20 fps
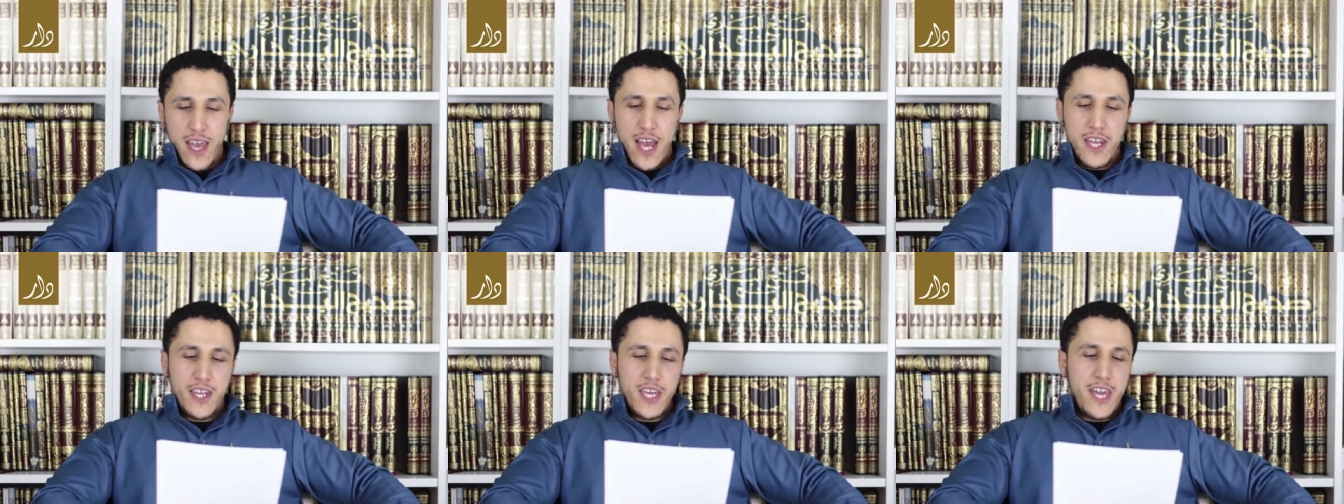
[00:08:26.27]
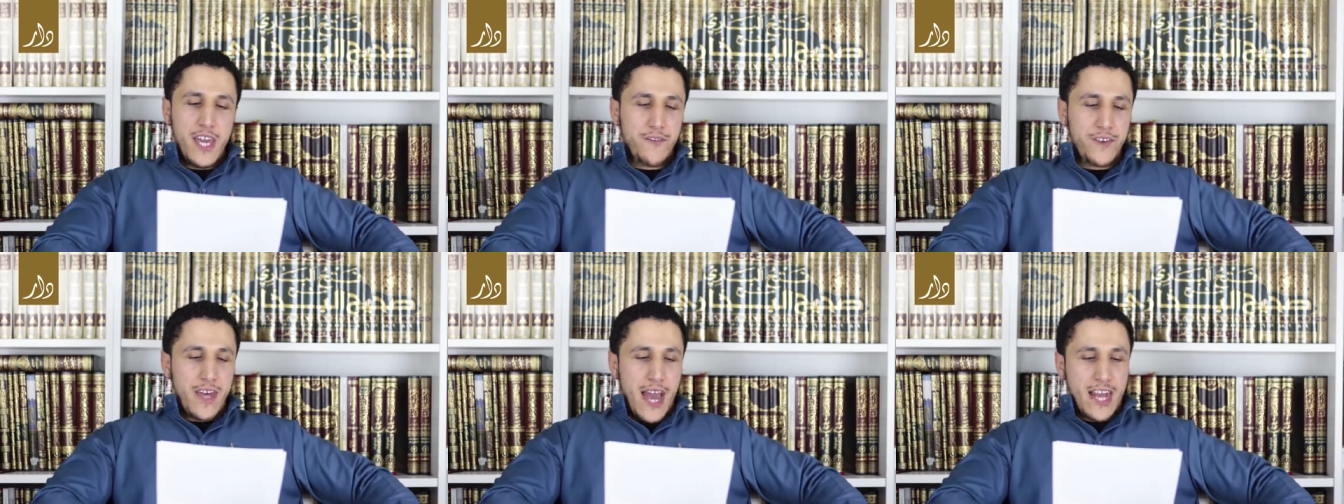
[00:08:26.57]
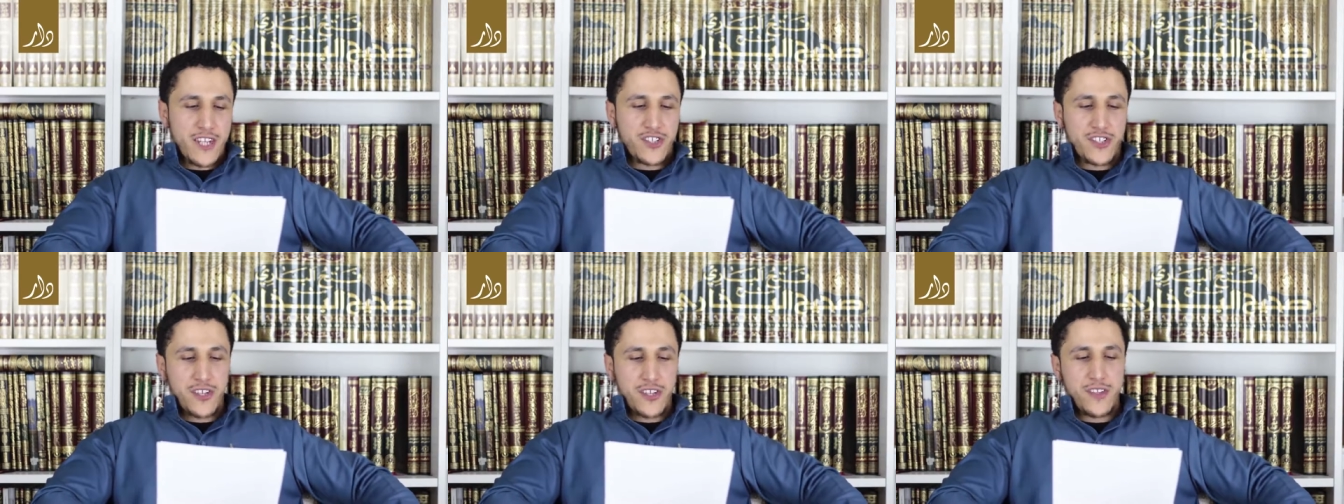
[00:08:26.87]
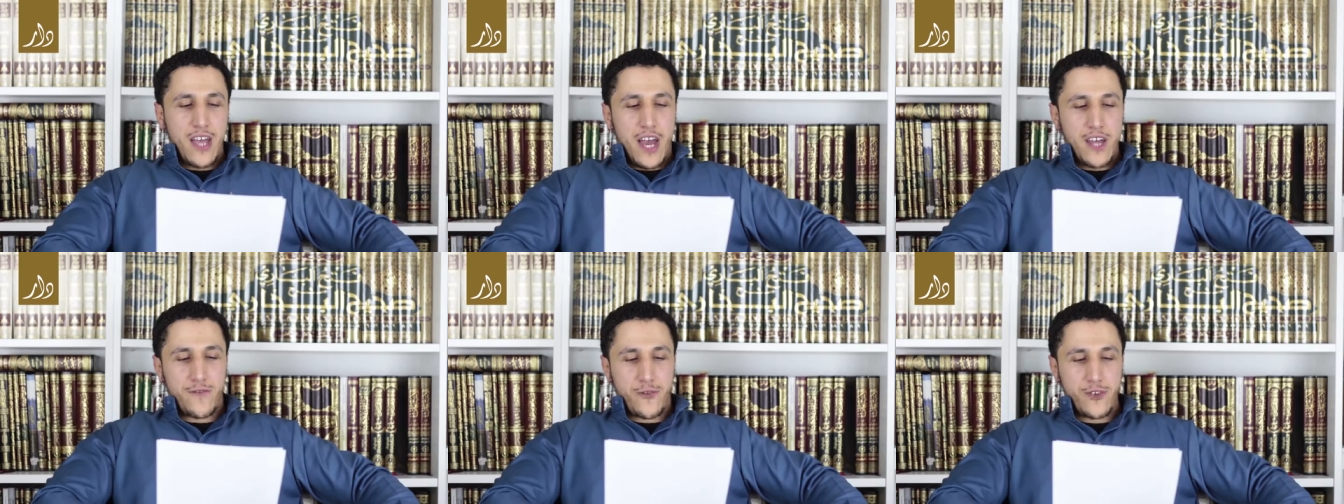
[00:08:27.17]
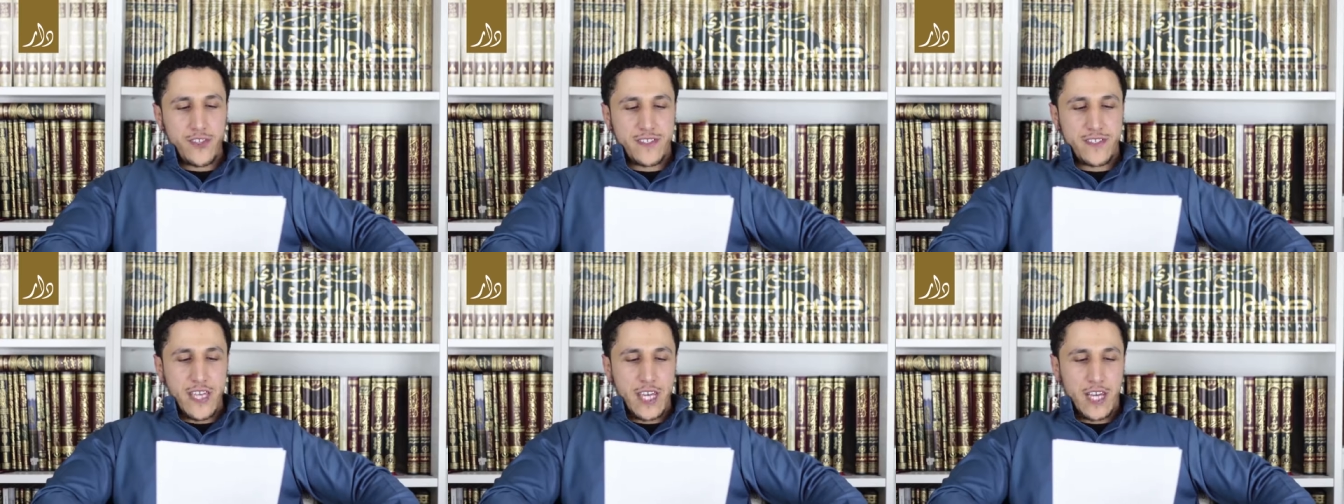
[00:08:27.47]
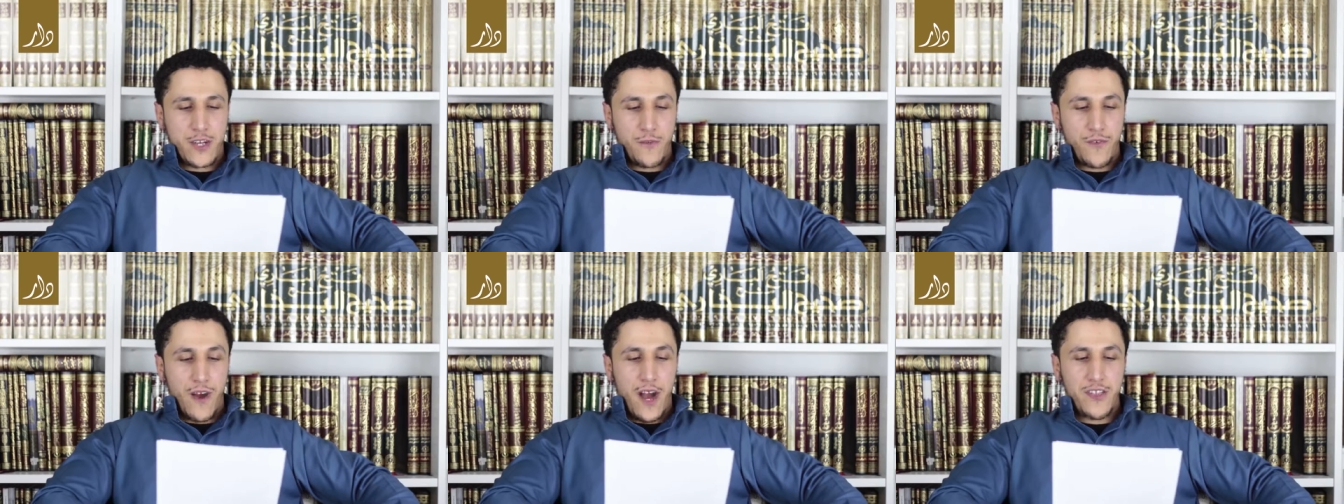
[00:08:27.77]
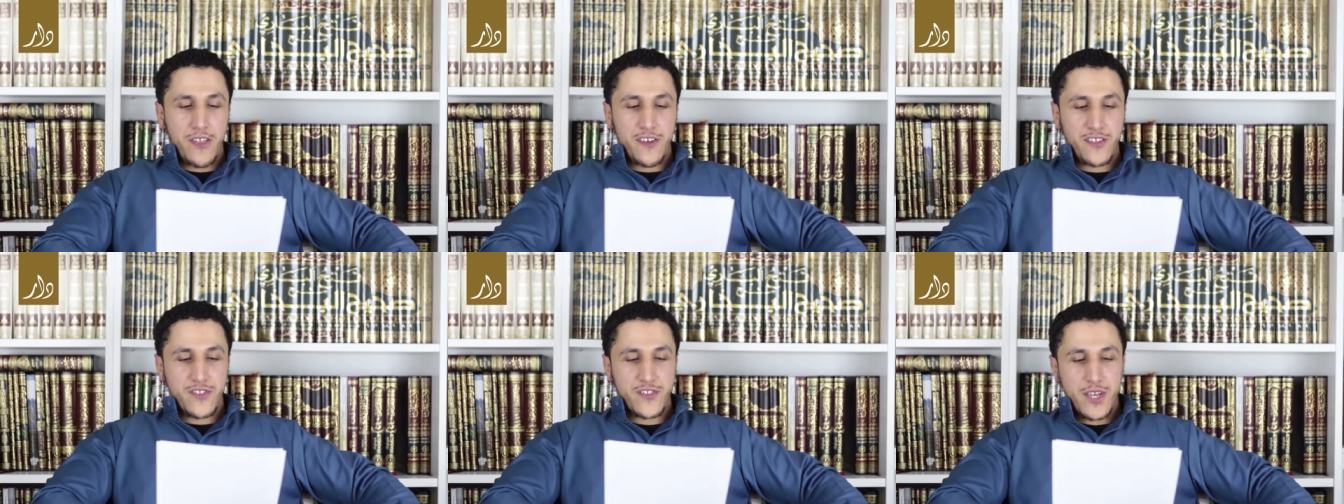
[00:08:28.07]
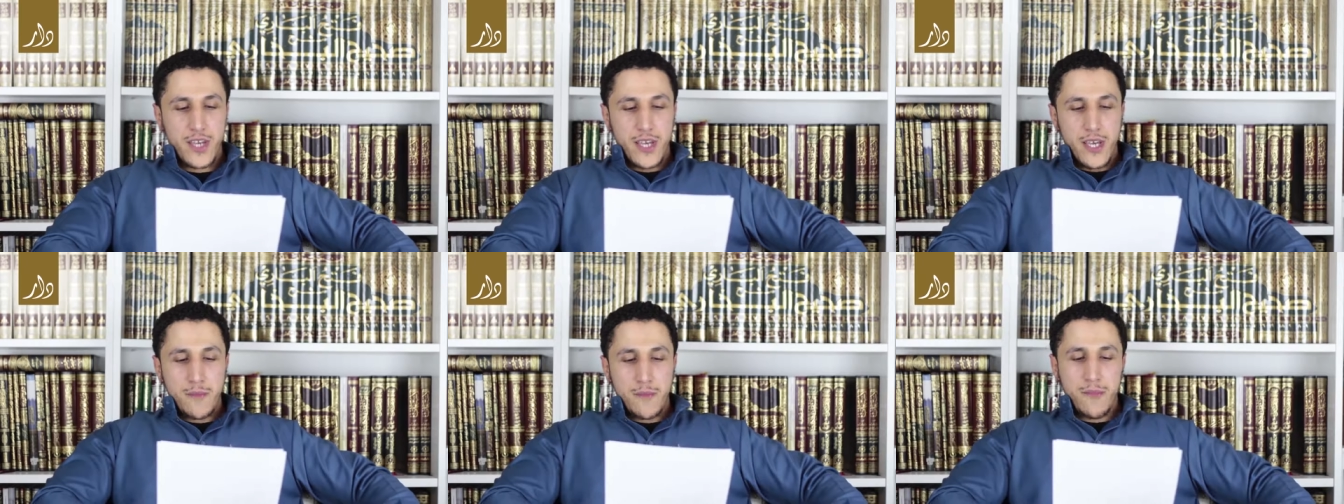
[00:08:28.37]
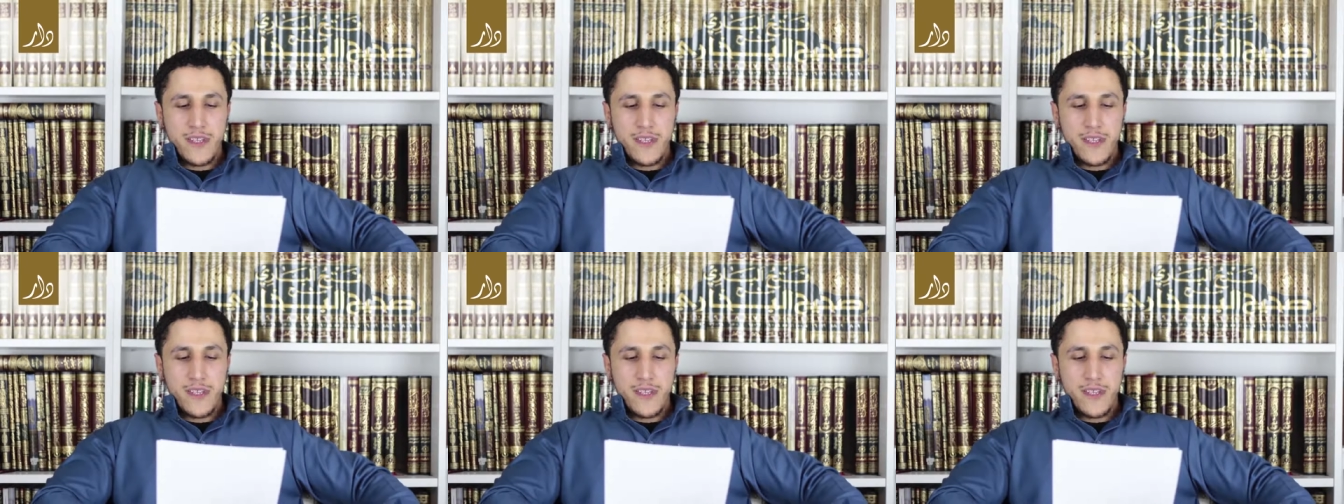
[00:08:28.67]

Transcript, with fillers: and every action done for the sake of others